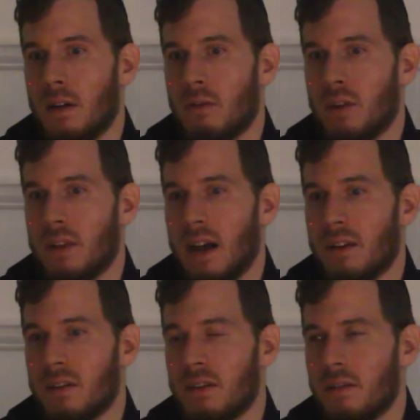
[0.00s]
for
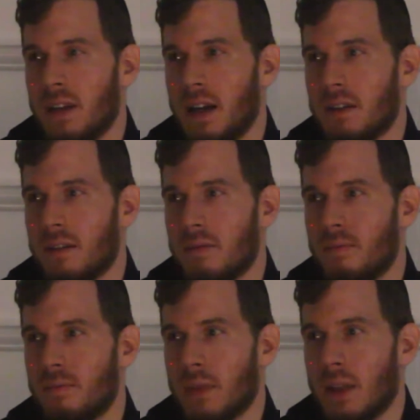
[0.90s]
thousands of years.
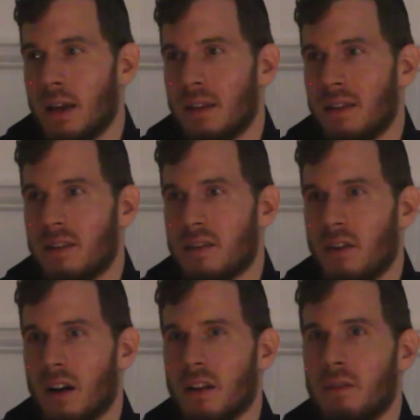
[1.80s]
This
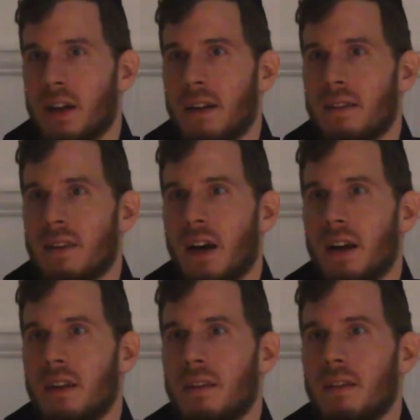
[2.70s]
struggle already
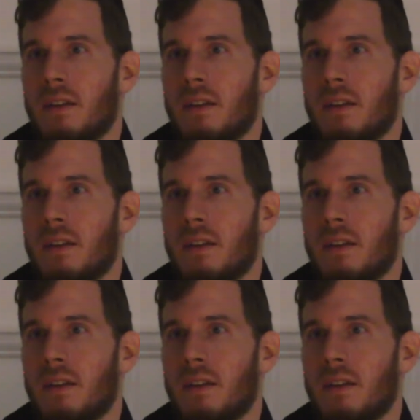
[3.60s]
started